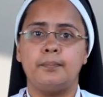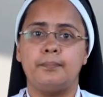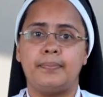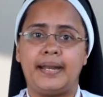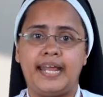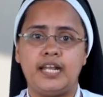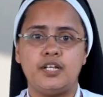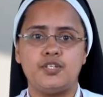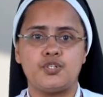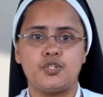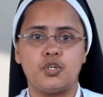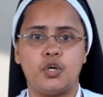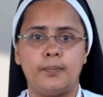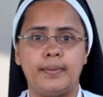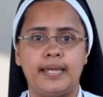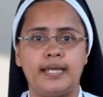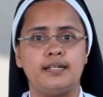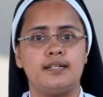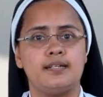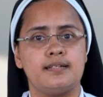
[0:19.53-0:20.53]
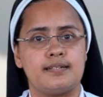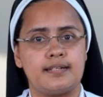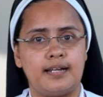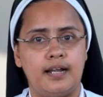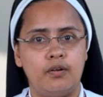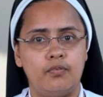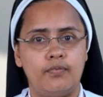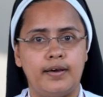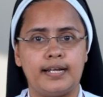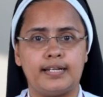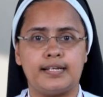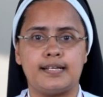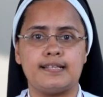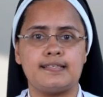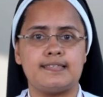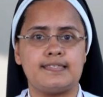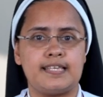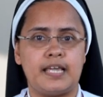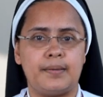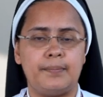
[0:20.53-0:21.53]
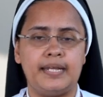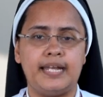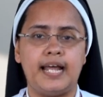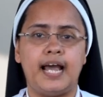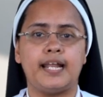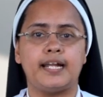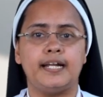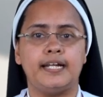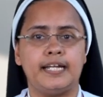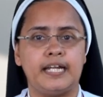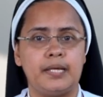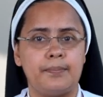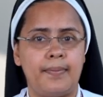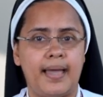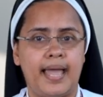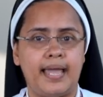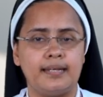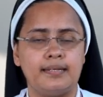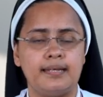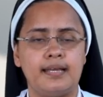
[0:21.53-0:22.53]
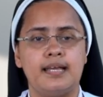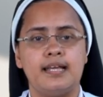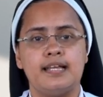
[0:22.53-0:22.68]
brainstorming, drill work, seminar, debate,